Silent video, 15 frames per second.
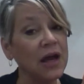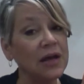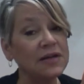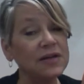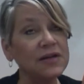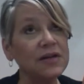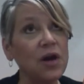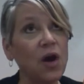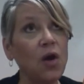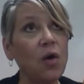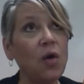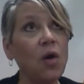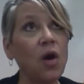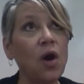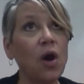
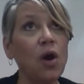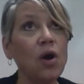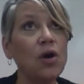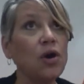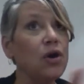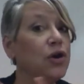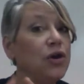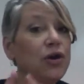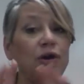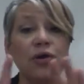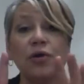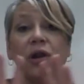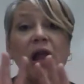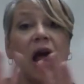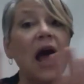So
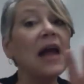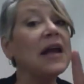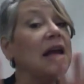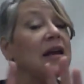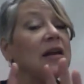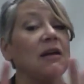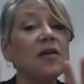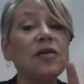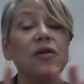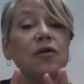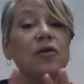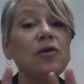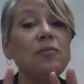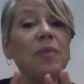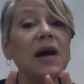you're lacking the
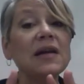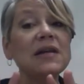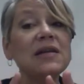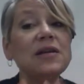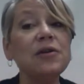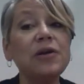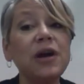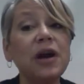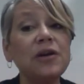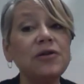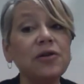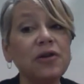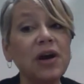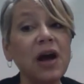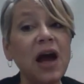good bacteria in
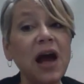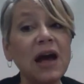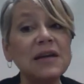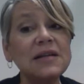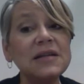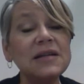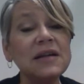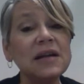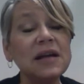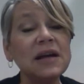your gut,